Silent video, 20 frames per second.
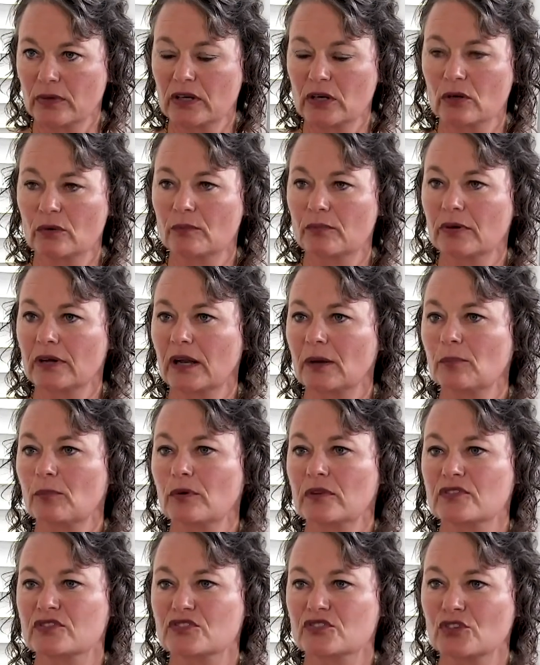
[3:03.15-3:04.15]
We don't put up
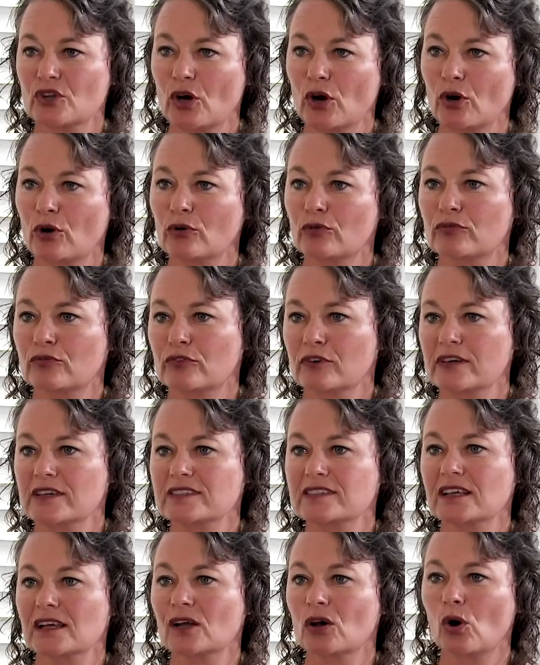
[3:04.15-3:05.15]
with snow,
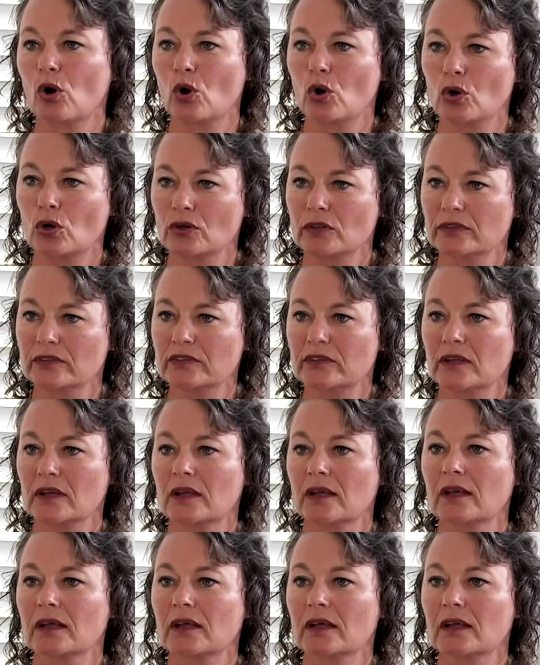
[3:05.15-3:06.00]
freezing cold,